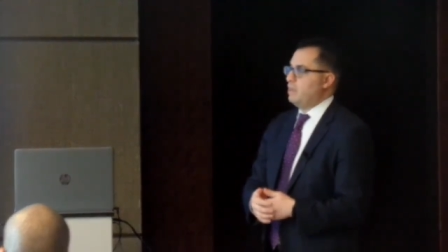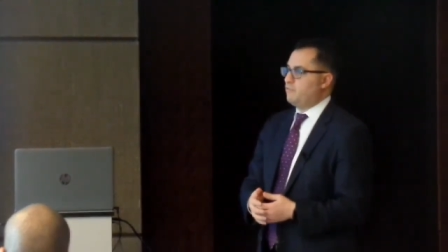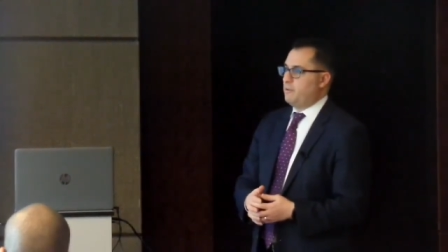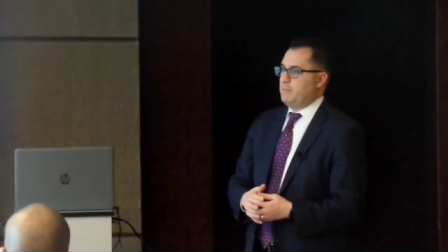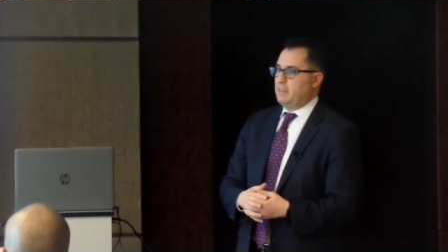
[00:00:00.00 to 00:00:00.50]
get
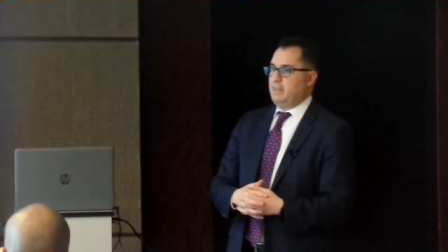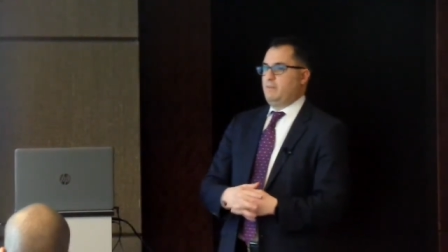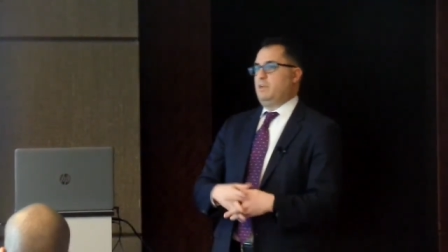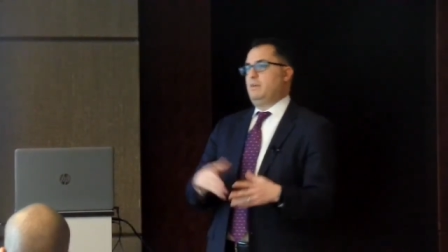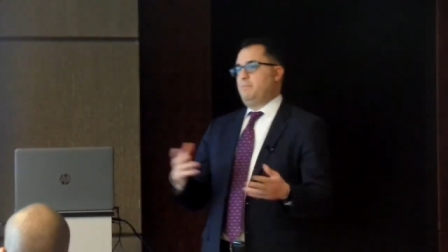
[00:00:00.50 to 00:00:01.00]
away from the
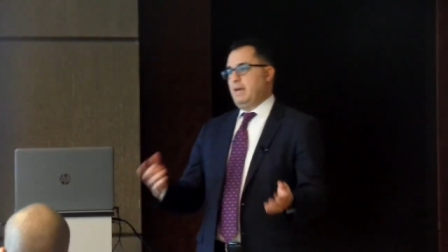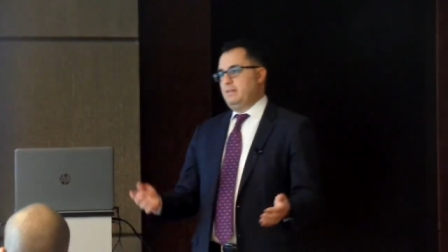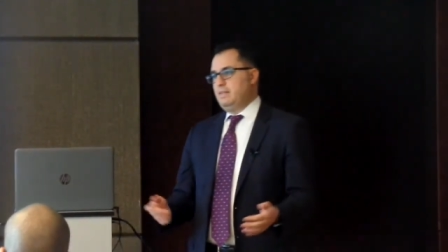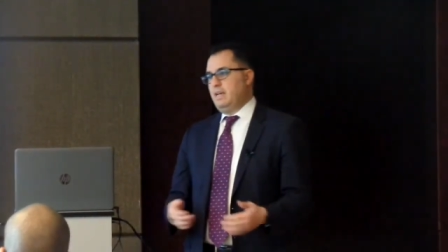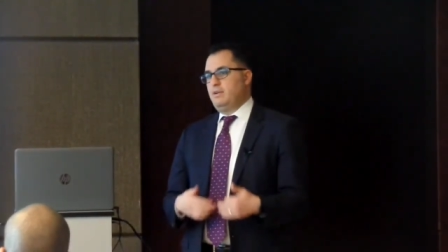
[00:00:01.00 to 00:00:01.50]
thing we have
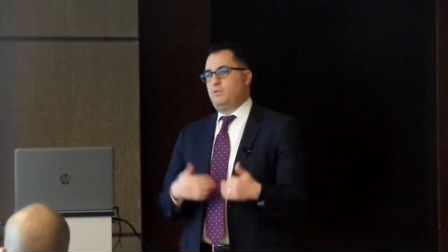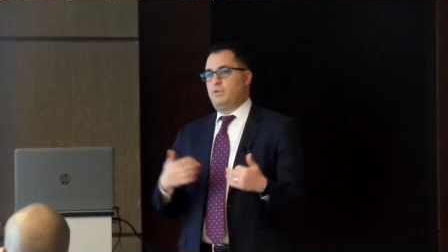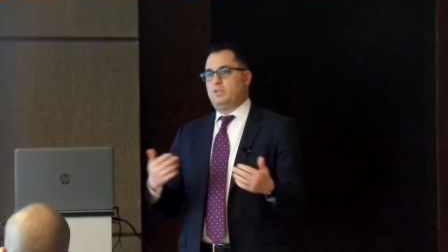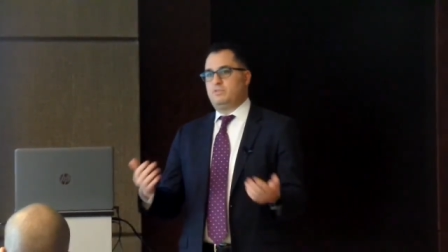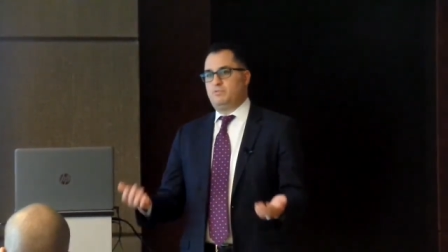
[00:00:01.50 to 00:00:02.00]
bad data
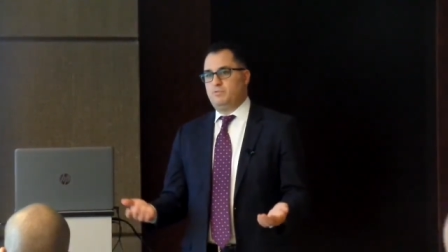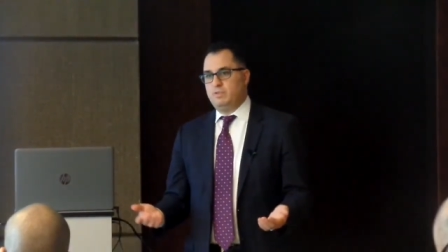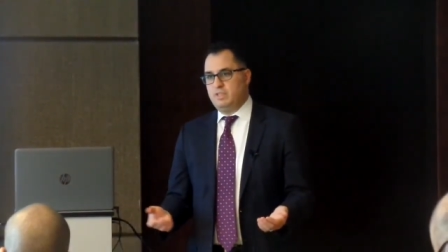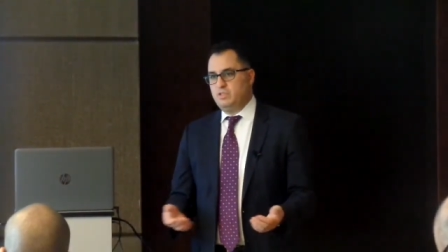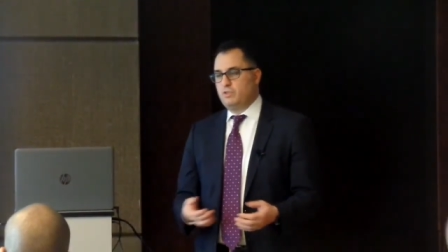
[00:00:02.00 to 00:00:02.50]
or it's
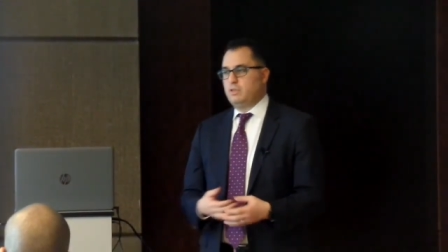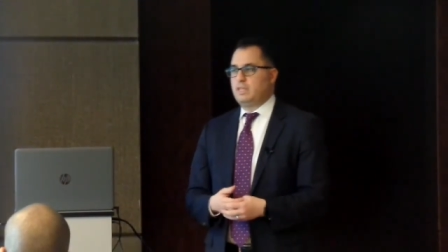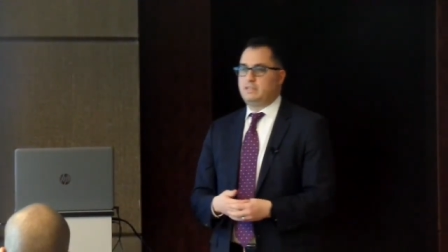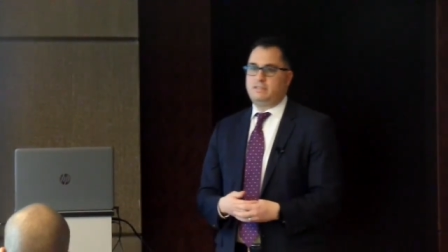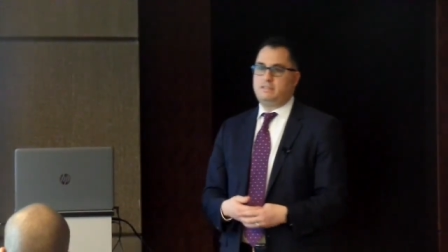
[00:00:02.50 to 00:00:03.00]
these
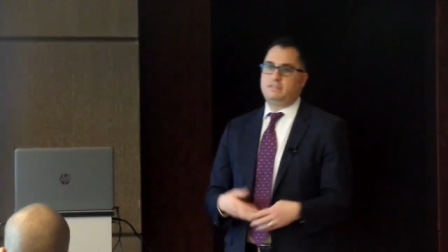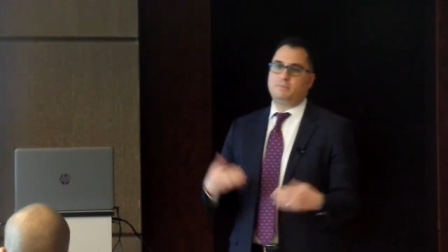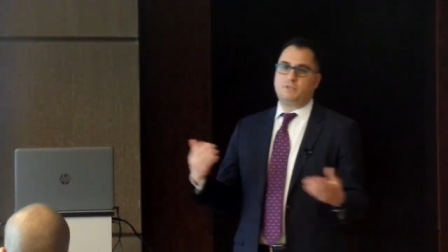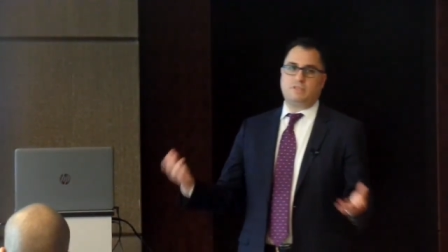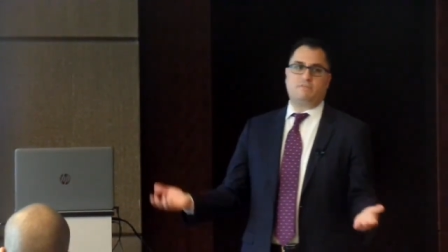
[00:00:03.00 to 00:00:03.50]
old legacy
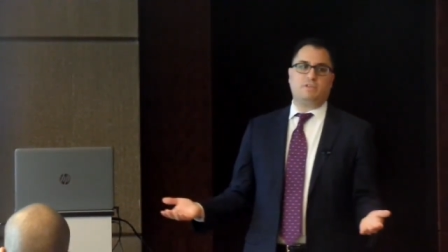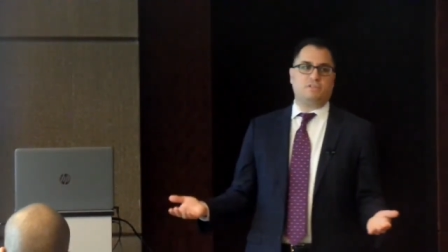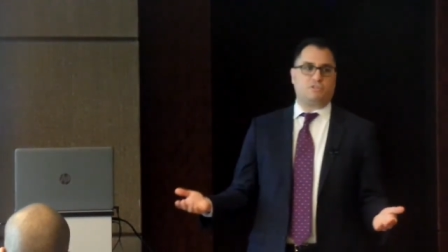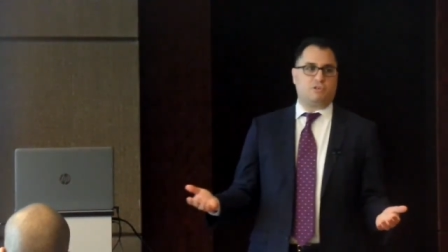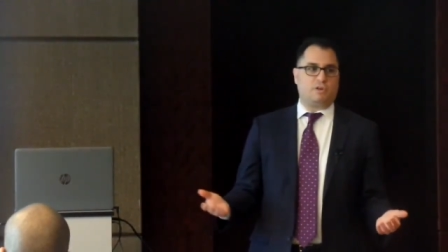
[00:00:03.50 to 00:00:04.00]
systems, because every